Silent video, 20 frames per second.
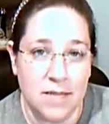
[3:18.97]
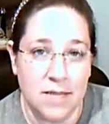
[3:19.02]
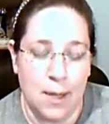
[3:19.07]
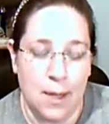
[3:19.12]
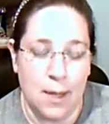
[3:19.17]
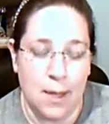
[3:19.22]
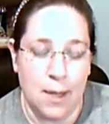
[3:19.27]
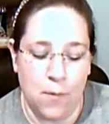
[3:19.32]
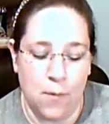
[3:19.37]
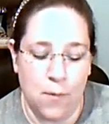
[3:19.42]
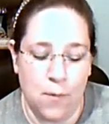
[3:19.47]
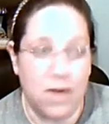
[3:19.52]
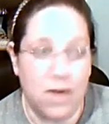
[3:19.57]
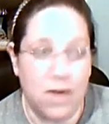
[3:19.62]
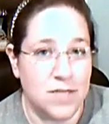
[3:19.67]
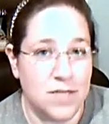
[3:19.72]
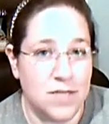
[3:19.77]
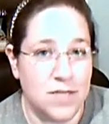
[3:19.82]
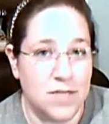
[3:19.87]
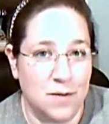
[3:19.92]
without a
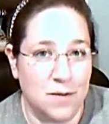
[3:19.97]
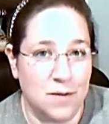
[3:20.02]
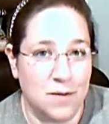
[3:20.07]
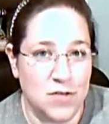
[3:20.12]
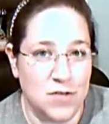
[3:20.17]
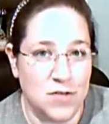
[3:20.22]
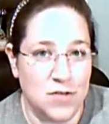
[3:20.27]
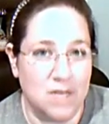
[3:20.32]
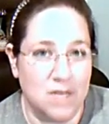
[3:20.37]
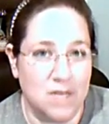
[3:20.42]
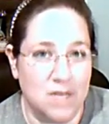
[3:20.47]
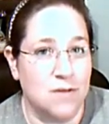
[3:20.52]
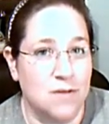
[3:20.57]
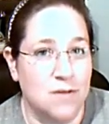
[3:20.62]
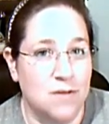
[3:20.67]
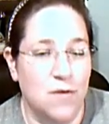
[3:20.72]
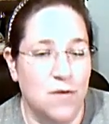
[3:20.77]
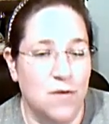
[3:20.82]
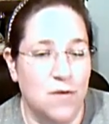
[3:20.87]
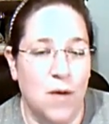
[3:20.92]
sewing machine. So if you
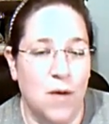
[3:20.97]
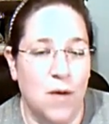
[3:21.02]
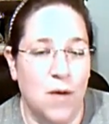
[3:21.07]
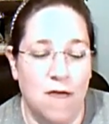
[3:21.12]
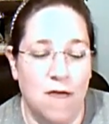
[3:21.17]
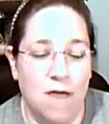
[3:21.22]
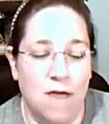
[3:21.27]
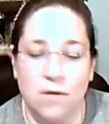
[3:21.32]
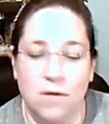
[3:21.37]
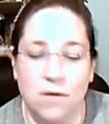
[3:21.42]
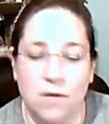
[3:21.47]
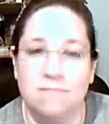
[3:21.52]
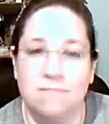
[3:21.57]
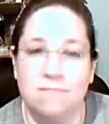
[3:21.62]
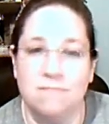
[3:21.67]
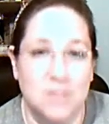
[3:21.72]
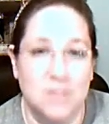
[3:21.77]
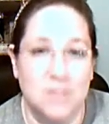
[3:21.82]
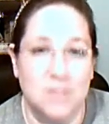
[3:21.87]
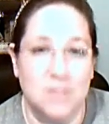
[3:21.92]
don't have one,
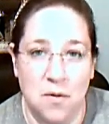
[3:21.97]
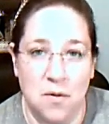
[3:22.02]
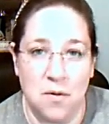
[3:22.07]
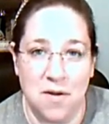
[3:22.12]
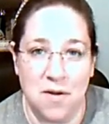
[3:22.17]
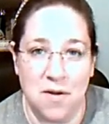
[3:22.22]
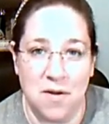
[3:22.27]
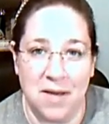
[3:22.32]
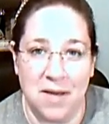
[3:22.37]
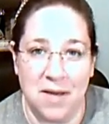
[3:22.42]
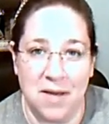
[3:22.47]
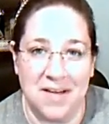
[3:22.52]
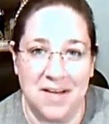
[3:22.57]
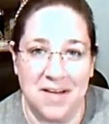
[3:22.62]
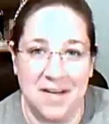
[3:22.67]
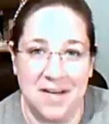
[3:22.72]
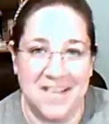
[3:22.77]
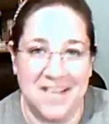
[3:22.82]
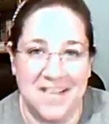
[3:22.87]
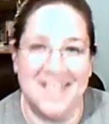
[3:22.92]
don't worry about it.
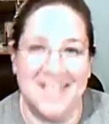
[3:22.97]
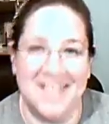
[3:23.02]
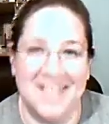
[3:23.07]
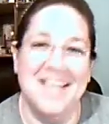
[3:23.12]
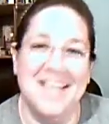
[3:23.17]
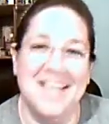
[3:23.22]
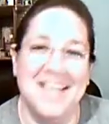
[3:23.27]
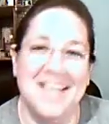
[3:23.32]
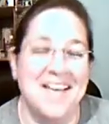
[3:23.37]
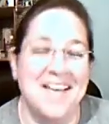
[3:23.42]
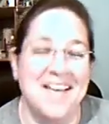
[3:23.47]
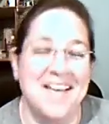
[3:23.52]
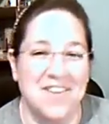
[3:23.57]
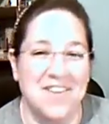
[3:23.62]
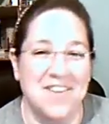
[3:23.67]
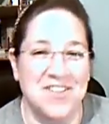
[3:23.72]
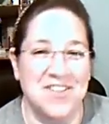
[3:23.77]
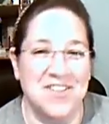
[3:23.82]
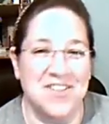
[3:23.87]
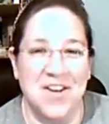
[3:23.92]
I'm going to show
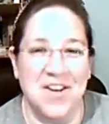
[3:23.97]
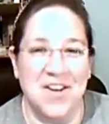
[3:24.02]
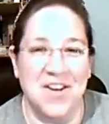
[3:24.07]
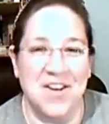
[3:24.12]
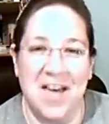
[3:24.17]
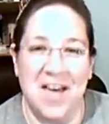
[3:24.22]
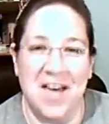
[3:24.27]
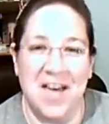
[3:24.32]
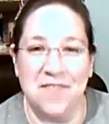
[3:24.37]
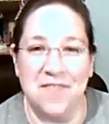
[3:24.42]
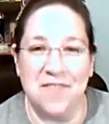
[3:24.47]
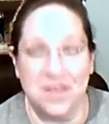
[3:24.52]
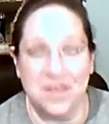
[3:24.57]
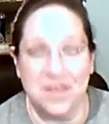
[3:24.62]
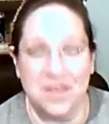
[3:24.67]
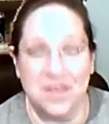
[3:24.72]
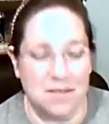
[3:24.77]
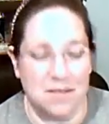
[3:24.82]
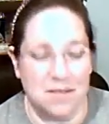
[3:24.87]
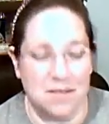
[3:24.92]
you how to fix a
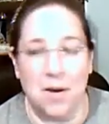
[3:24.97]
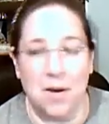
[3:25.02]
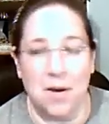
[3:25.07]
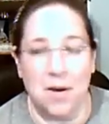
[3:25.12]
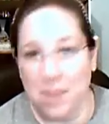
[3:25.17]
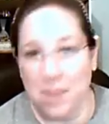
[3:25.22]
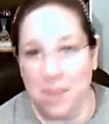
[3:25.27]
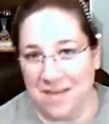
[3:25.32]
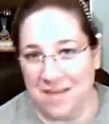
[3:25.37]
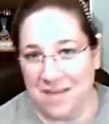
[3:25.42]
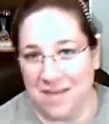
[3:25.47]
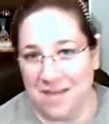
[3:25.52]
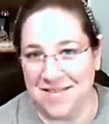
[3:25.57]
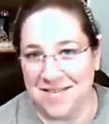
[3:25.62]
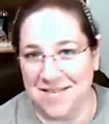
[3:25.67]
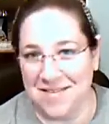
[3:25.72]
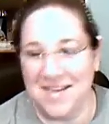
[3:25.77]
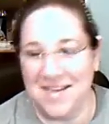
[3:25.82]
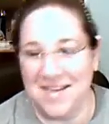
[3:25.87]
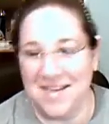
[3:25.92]
pair of pants.
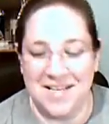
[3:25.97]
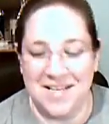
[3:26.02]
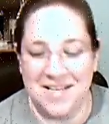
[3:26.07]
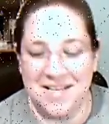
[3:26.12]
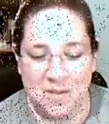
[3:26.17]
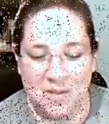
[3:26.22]
So I'll be